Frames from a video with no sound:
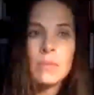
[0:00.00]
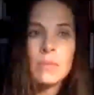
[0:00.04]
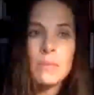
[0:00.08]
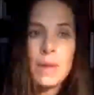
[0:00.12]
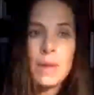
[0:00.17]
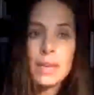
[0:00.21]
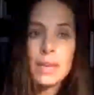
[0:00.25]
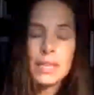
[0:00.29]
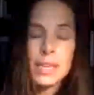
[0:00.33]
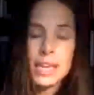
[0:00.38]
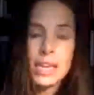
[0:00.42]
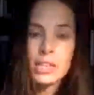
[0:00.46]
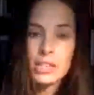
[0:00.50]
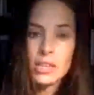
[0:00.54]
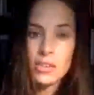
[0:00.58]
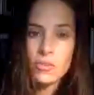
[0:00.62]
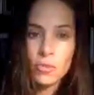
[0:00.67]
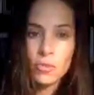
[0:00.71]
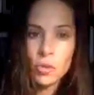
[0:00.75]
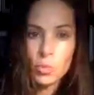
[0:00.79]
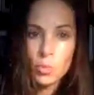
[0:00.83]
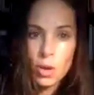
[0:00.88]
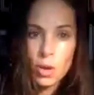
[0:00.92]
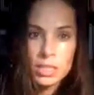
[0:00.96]
meditation
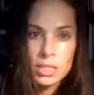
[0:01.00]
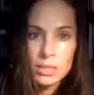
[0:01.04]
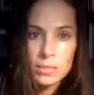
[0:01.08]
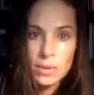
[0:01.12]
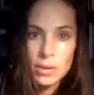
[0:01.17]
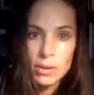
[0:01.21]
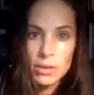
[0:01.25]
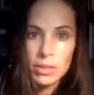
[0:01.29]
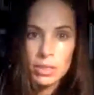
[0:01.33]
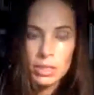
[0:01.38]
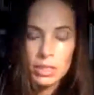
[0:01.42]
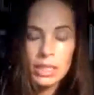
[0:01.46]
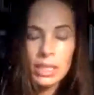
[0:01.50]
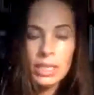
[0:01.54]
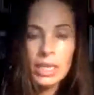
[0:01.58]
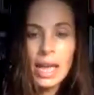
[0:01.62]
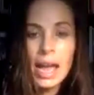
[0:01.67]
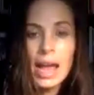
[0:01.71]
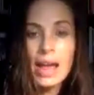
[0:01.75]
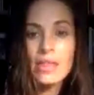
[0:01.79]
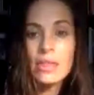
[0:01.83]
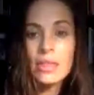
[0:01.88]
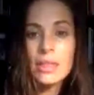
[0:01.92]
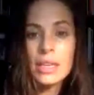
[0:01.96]
for
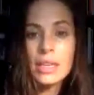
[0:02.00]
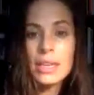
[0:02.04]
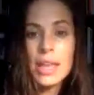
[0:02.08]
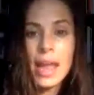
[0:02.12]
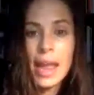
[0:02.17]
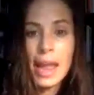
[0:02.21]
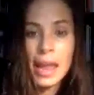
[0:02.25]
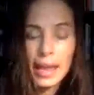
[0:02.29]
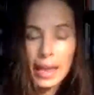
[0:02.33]
prosperity, and then